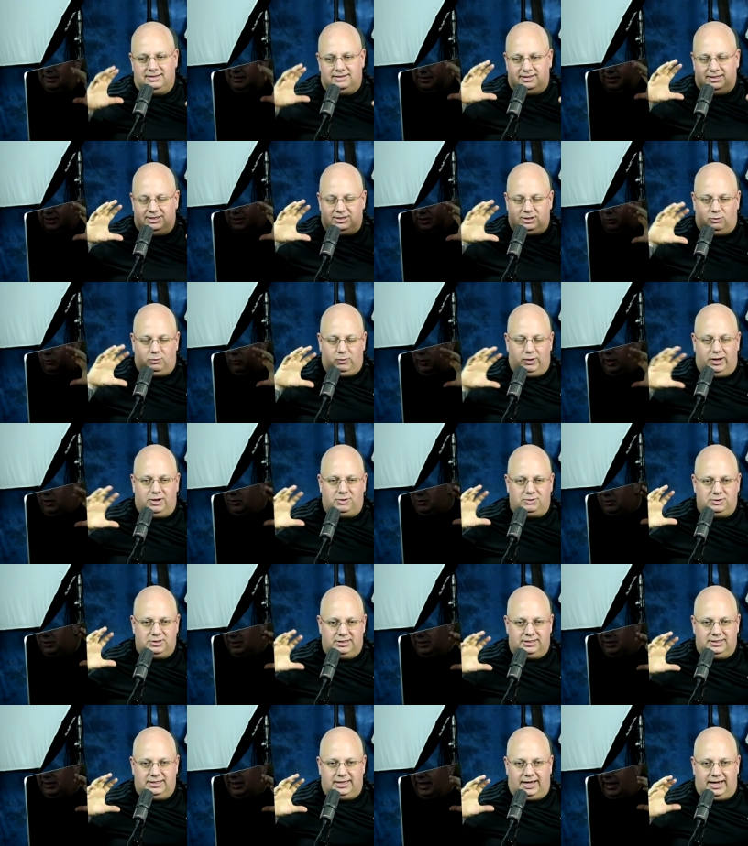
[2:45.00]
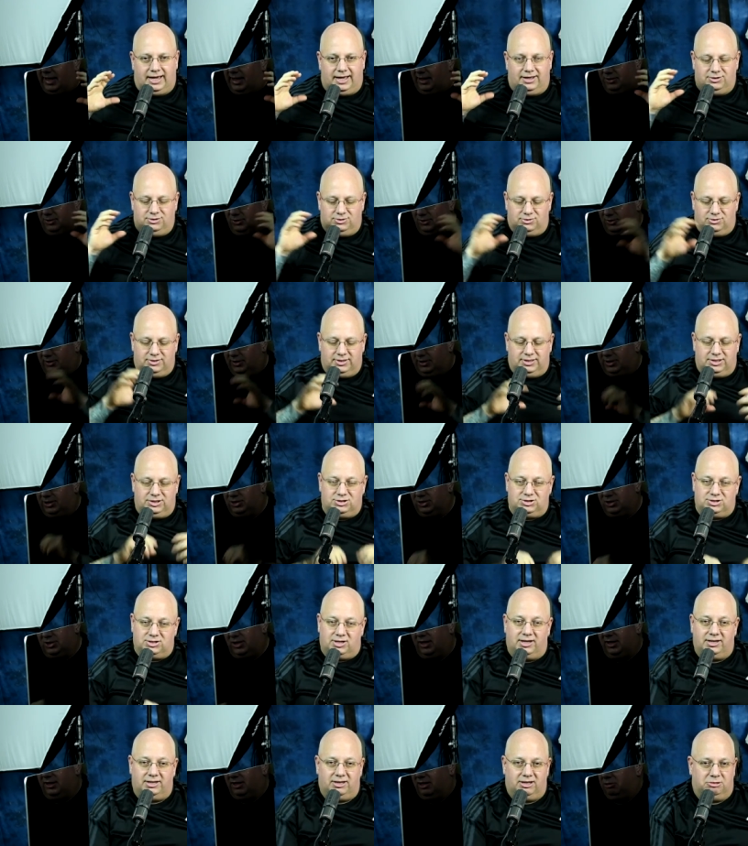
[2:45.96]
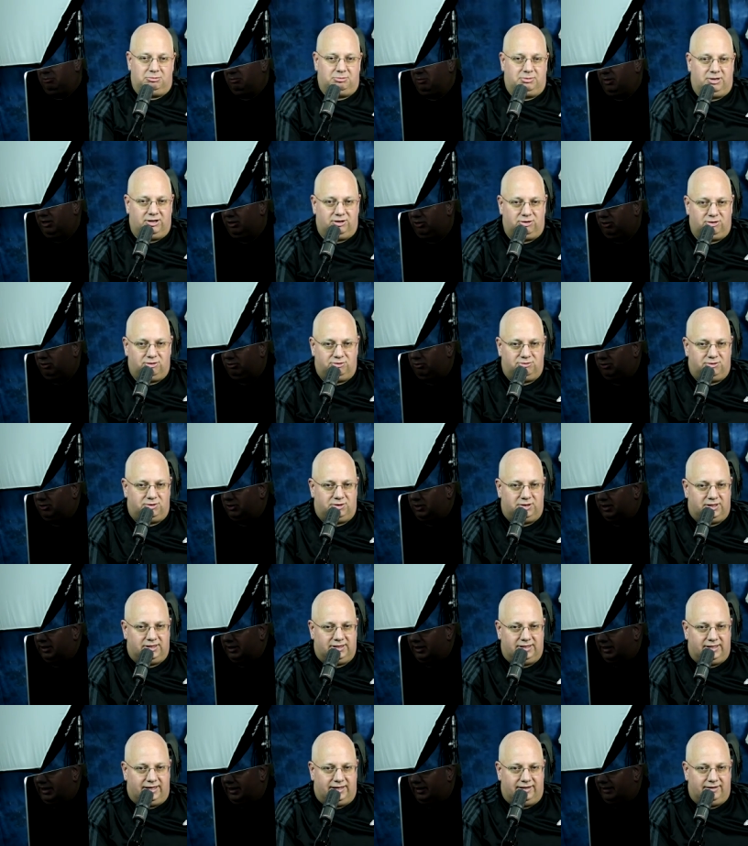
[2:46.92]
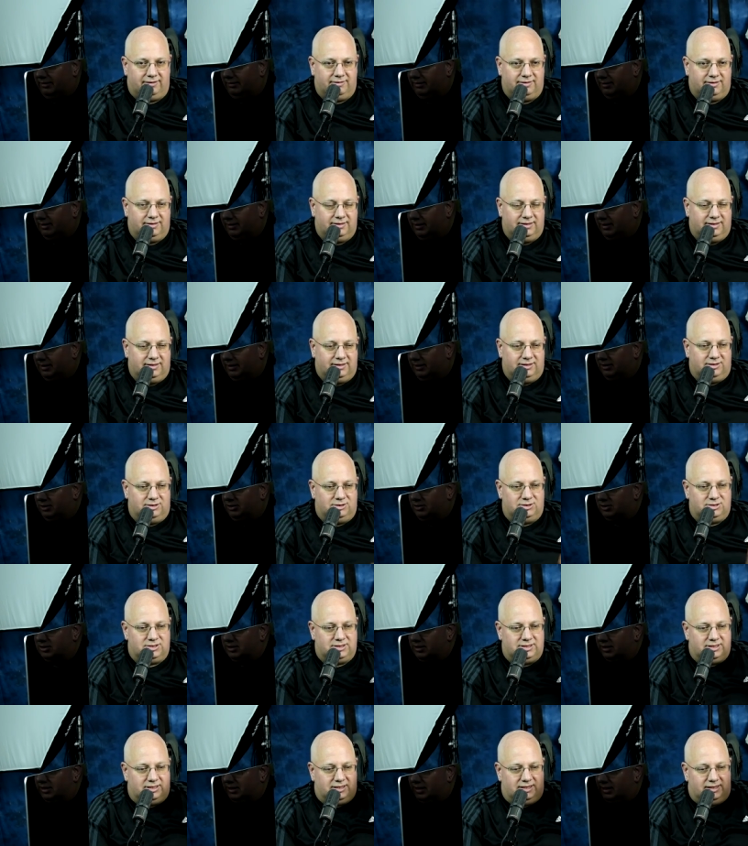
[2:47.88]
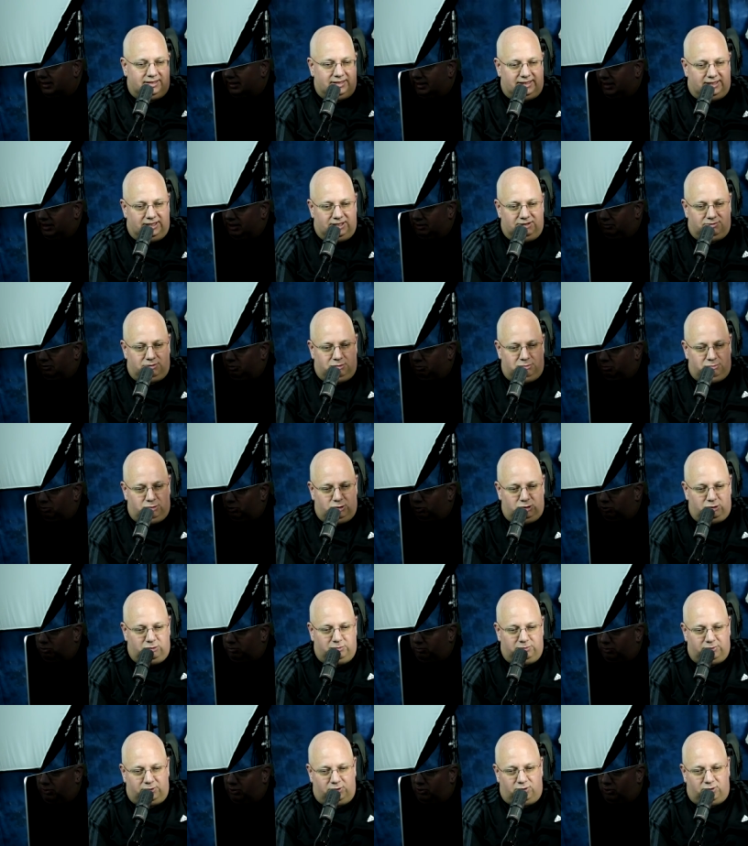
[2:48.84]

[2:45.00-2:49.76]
like a rounded cat. And you stick a shotgun microphone in that. You stick it on the end of a boom